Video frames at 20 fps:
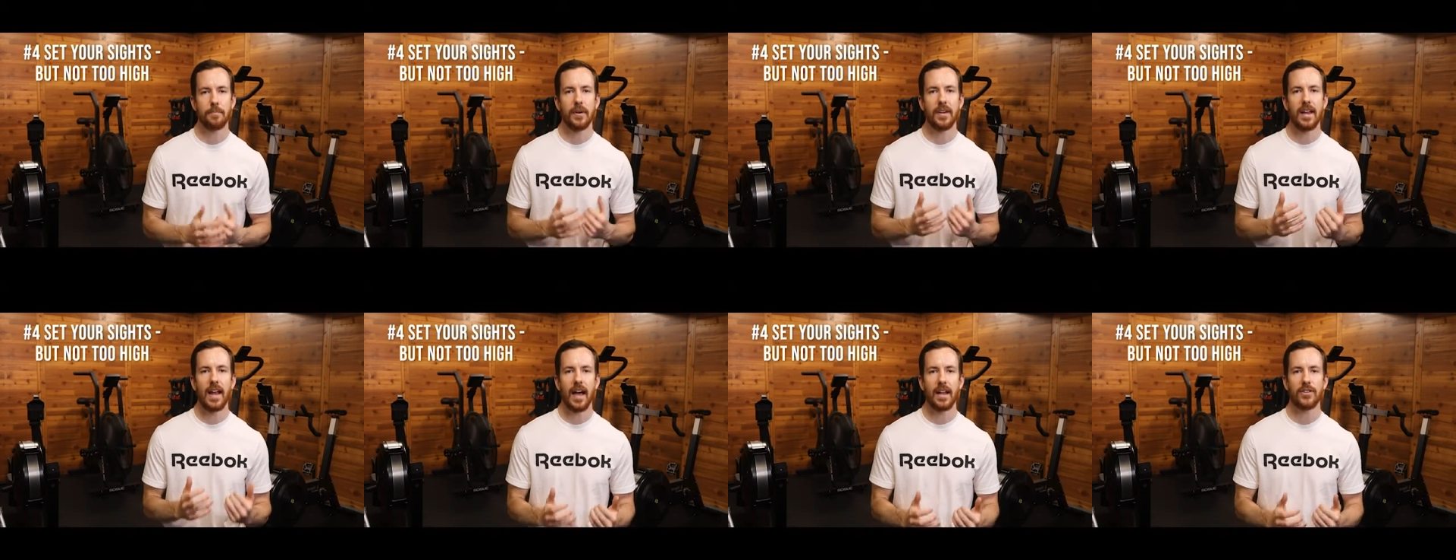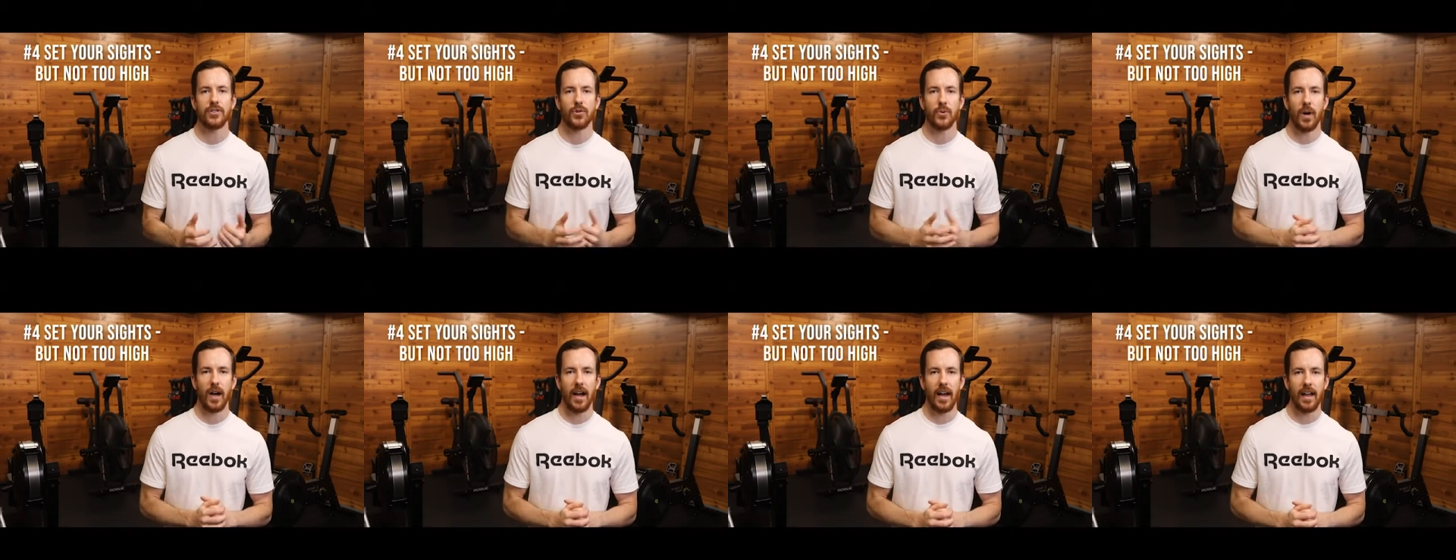but not
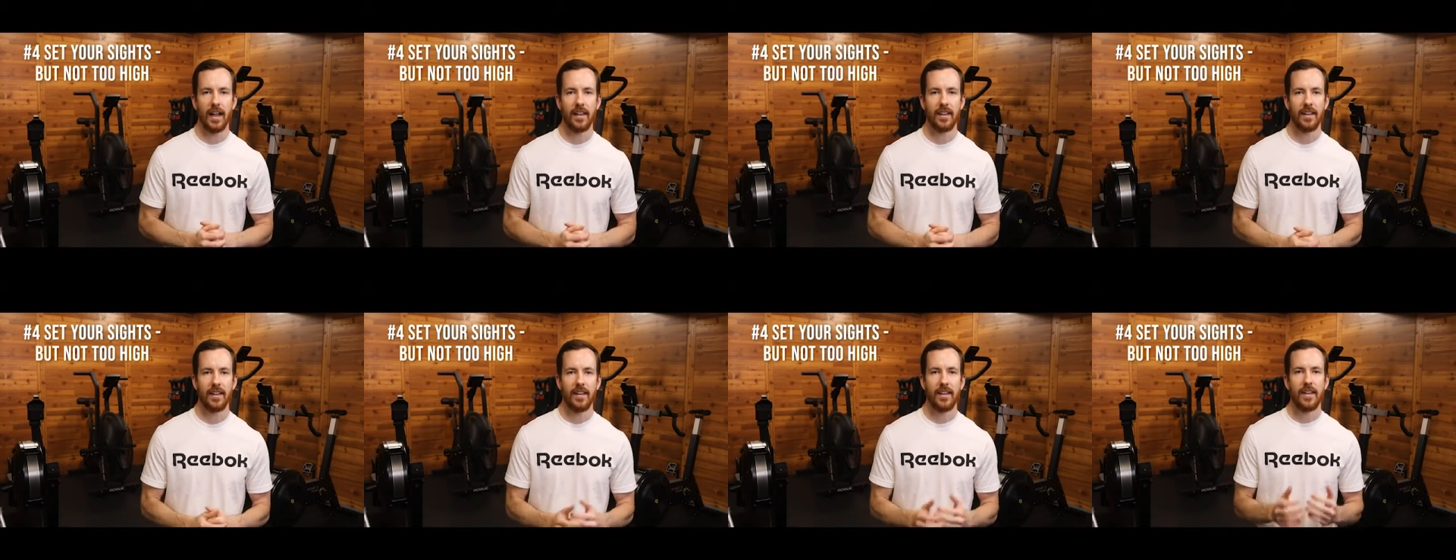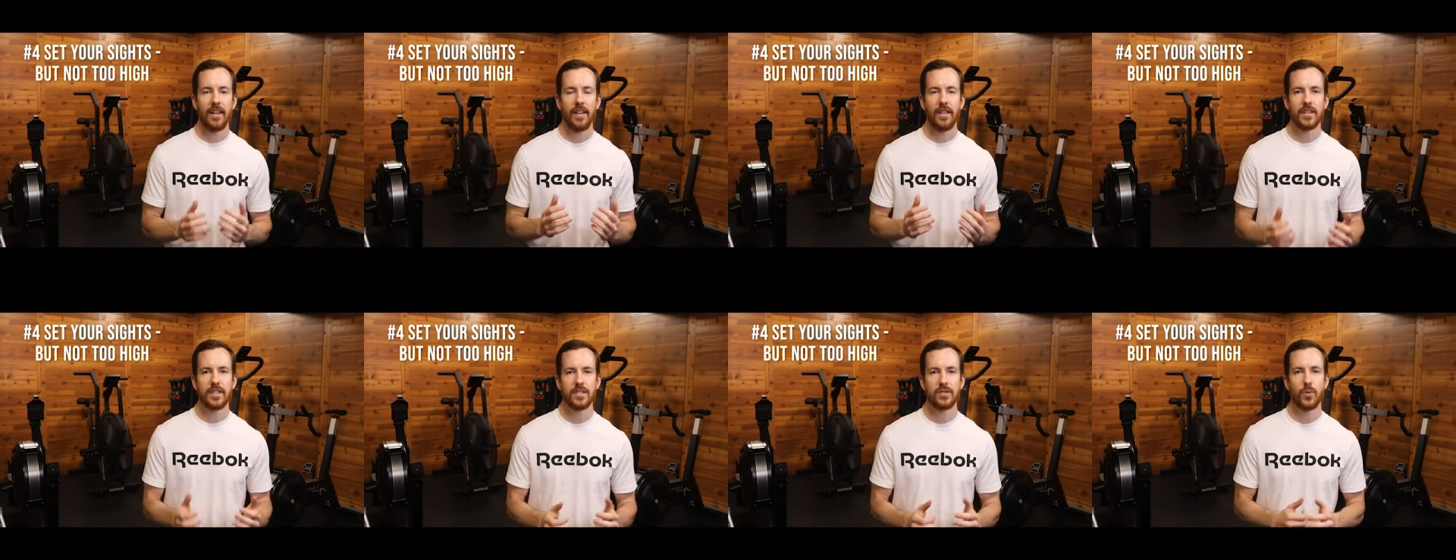too high.
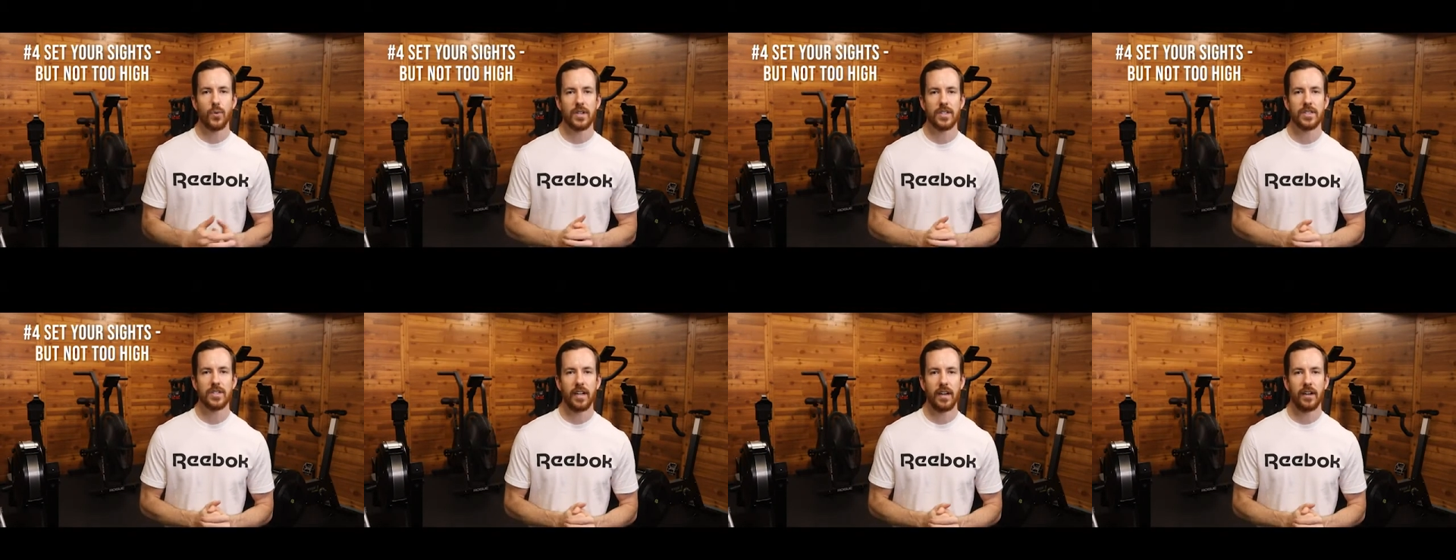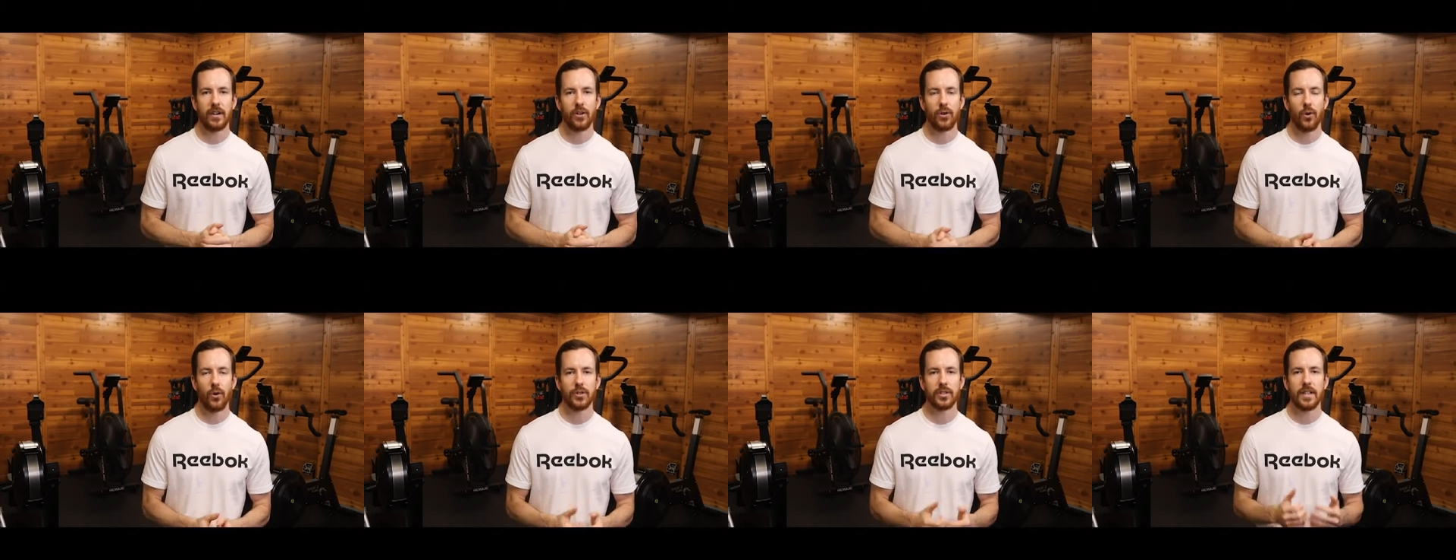This is where setting up
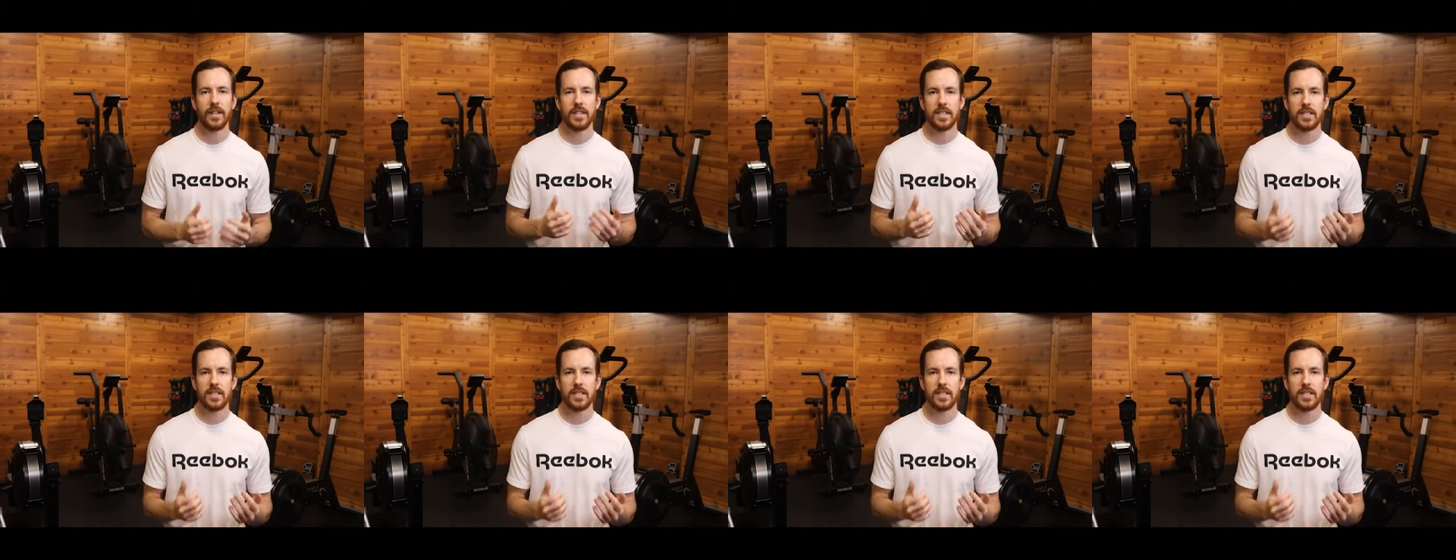goals can